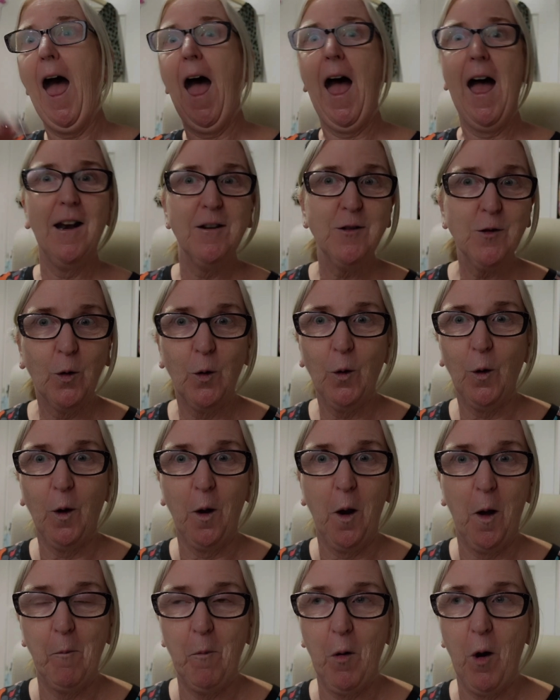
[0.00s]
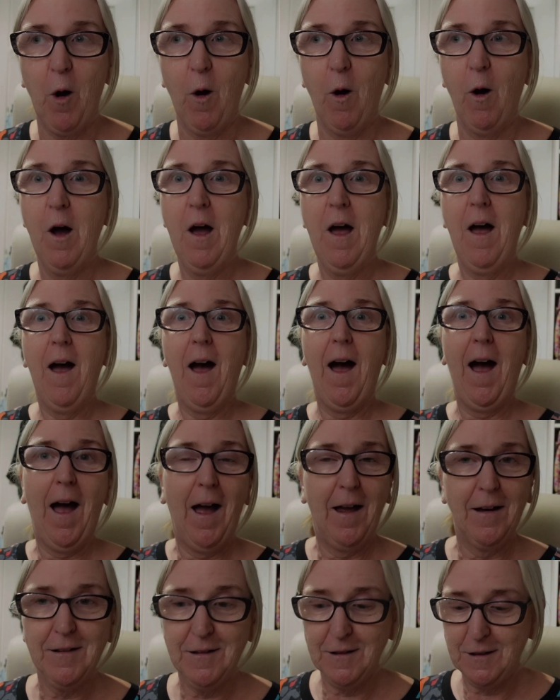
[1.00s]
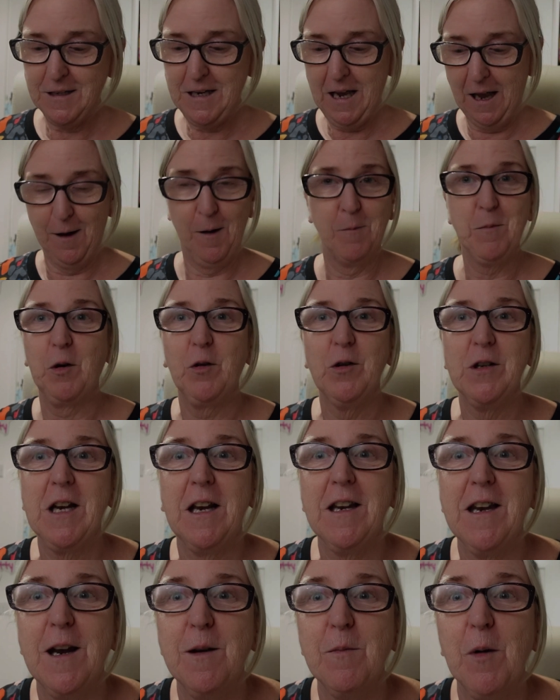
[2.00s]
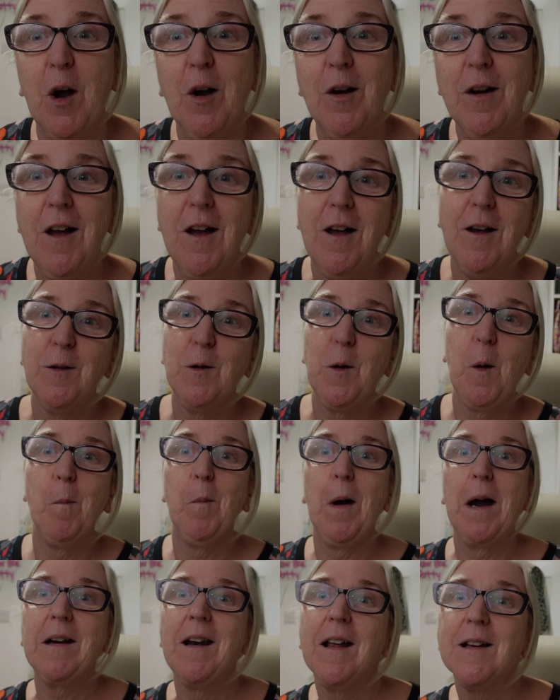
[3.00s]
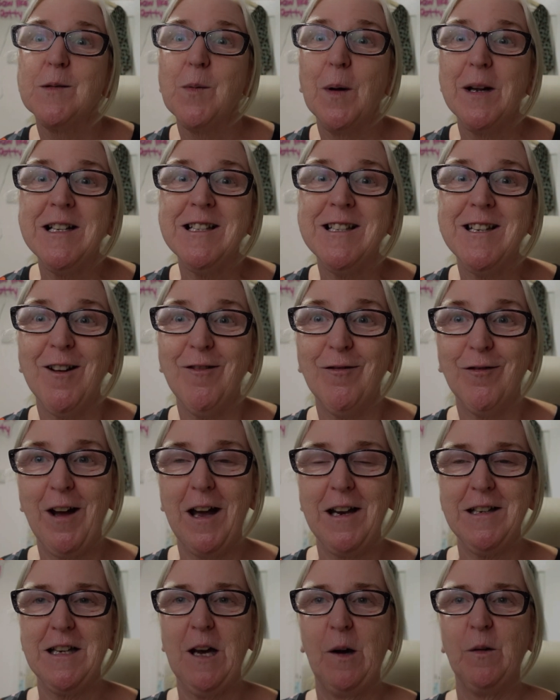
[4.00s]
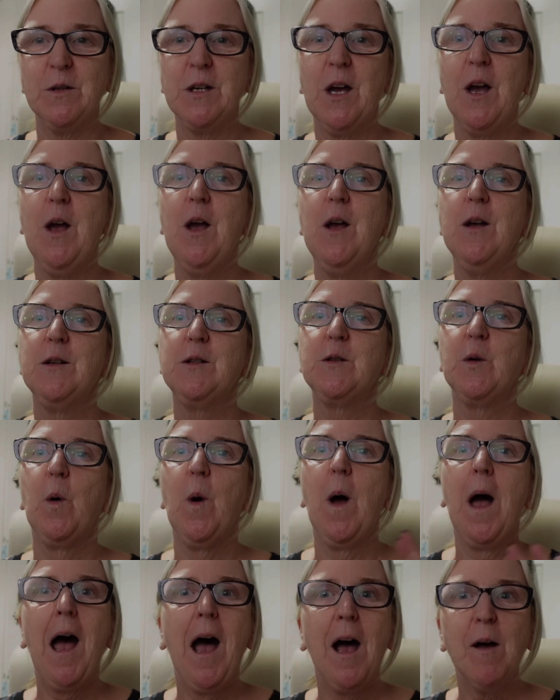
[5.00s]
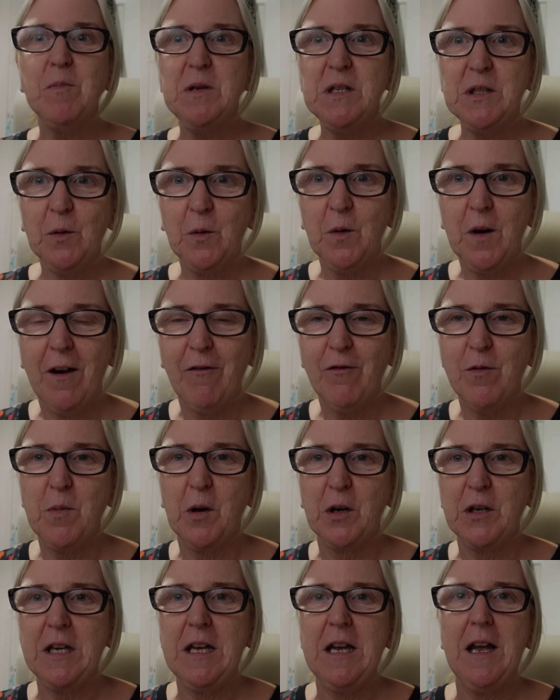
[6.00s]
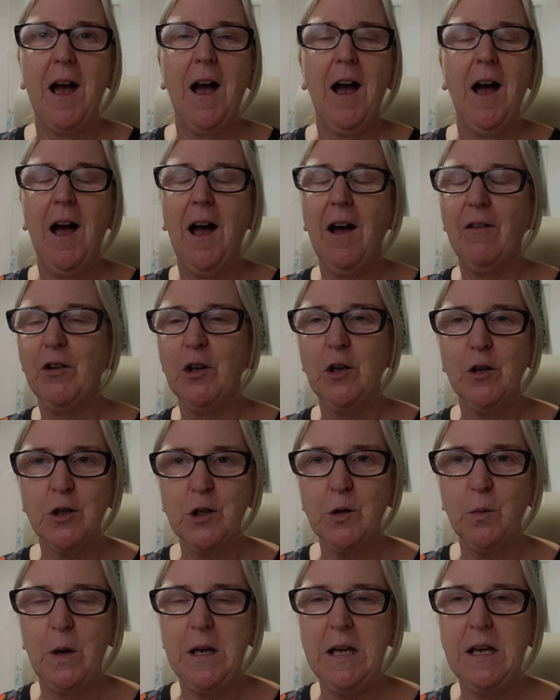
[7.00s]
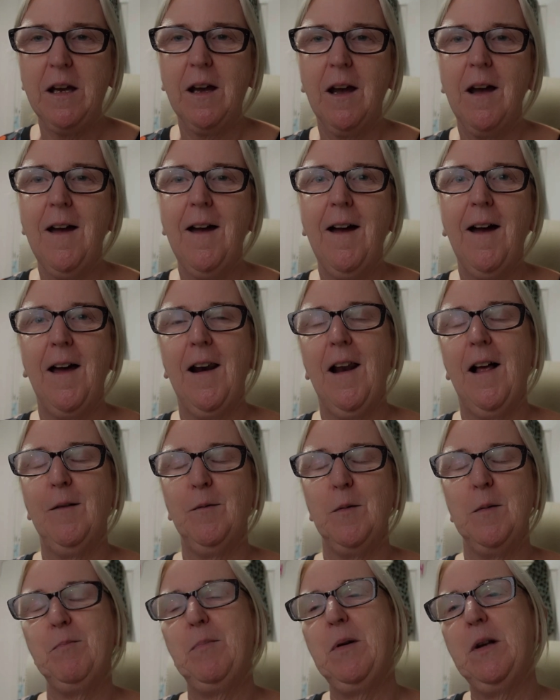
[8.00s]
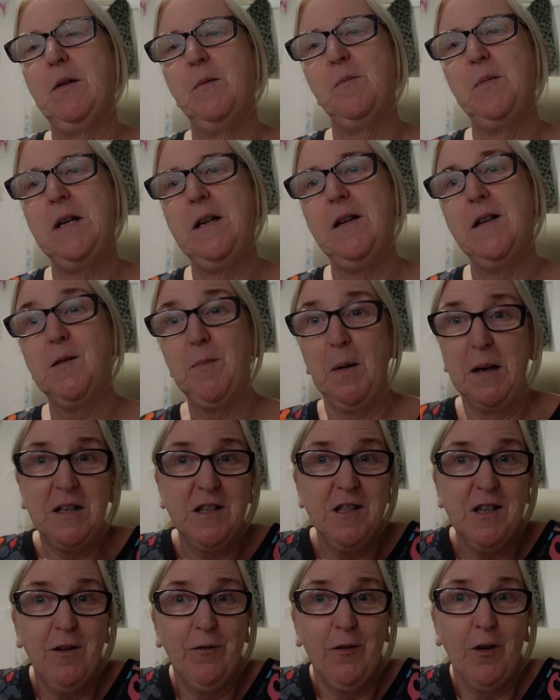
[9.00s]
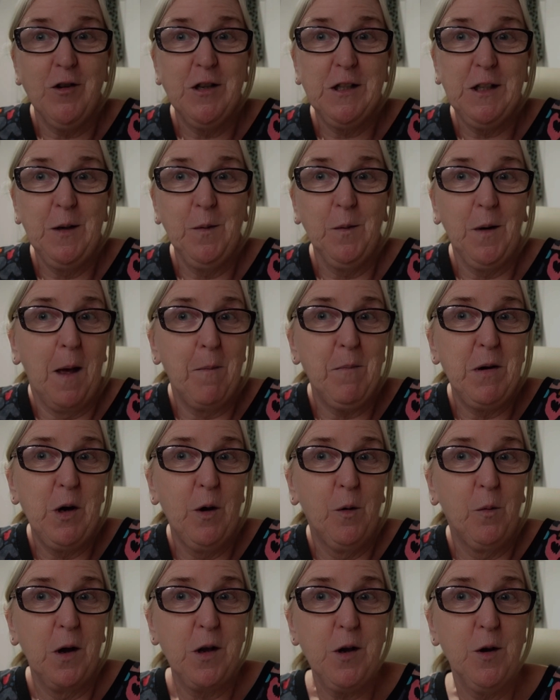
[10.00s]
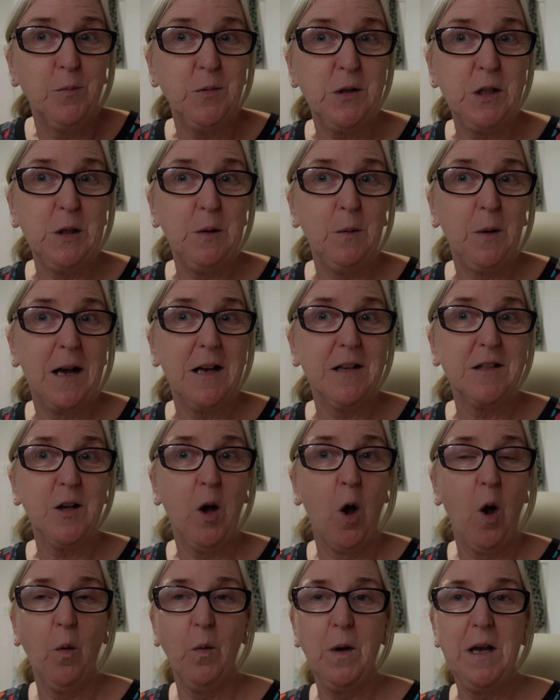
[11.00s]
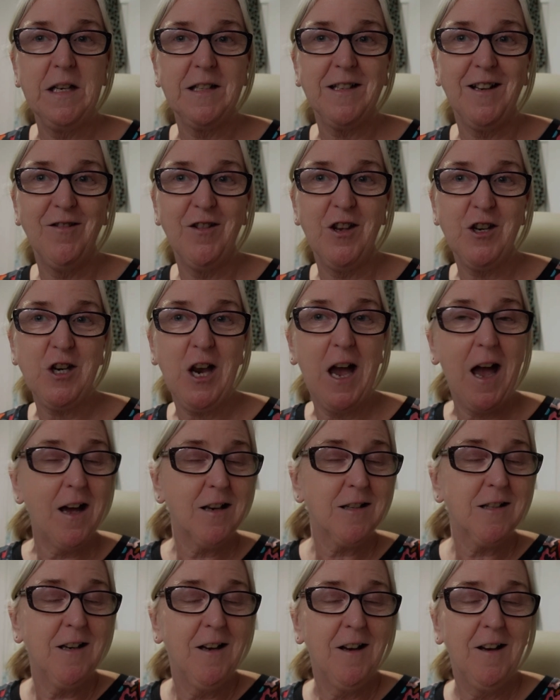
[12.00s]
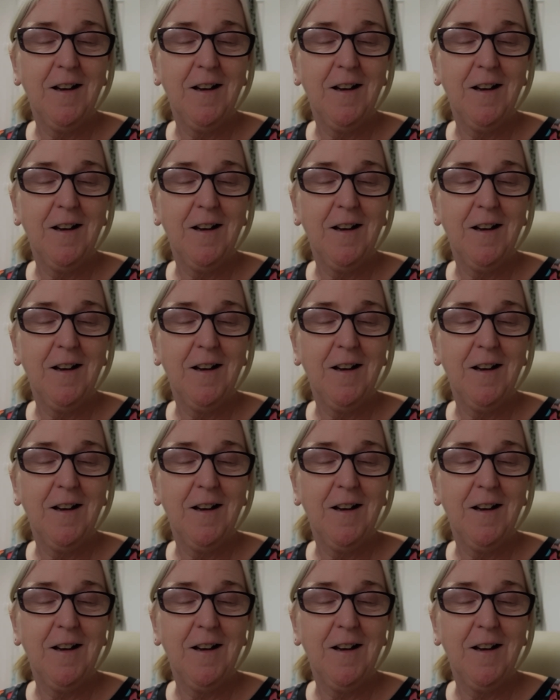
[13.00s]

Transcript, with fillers: and a whole lot more. And yeah, I'm not going to tell you anymore. Come back next Wednesday and find out. So happy sewing, everybody. Have a lush week, and I'll be speaking to you very soon. Let me know what you're up to, as always, in the chat.